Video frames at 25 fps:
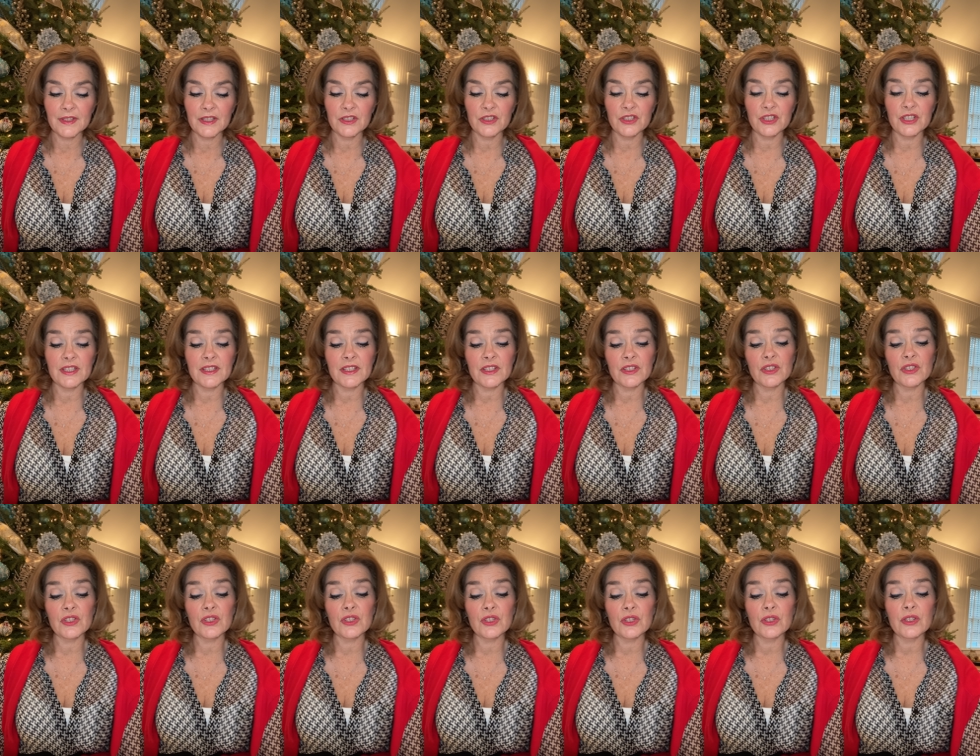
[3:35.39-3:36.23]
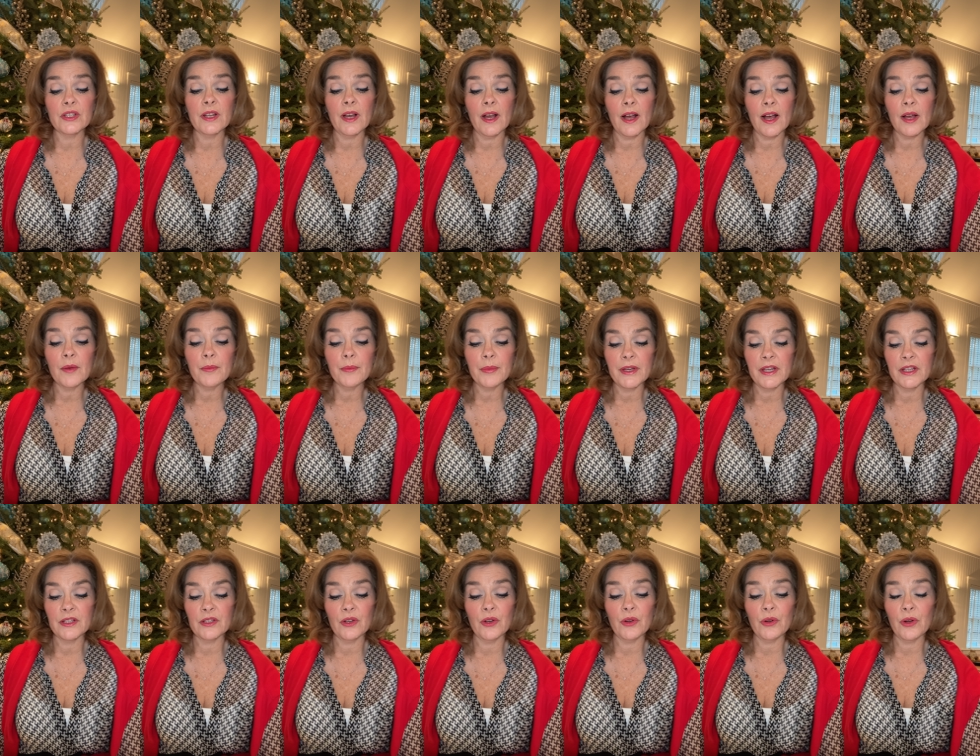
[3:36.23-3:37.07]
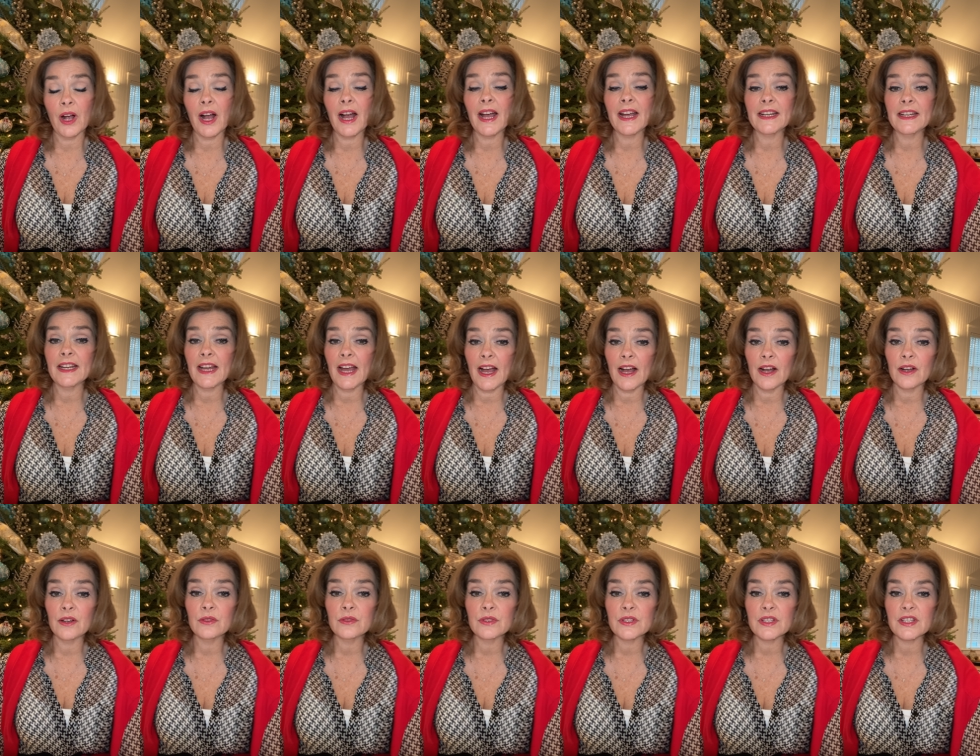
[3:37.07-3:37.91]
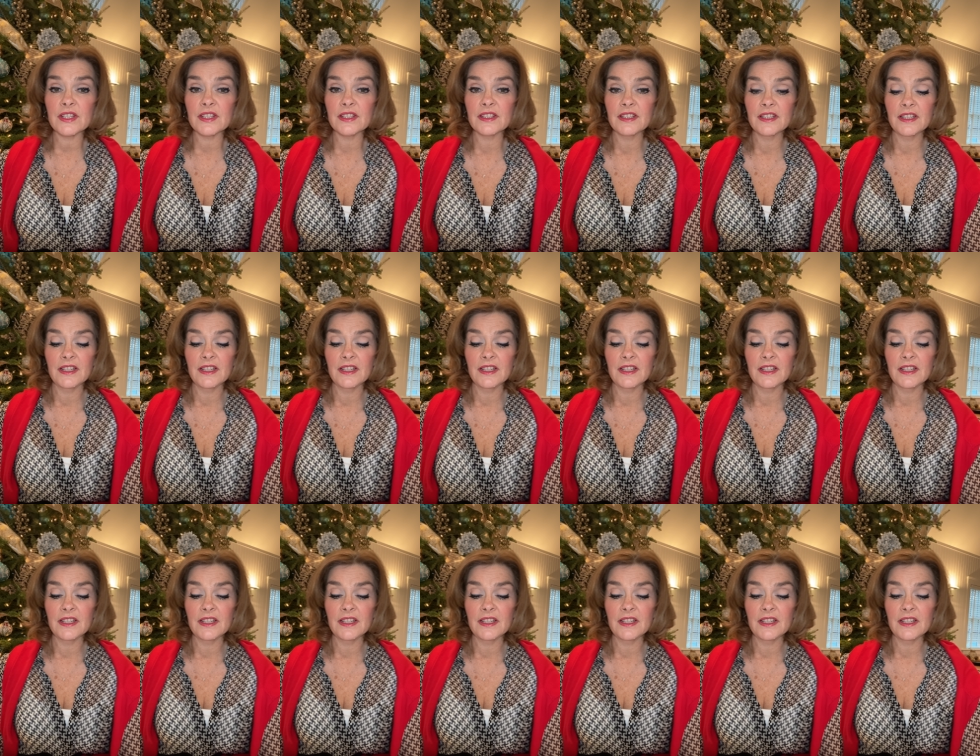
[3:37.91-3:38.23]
Jesus stood up and cried out,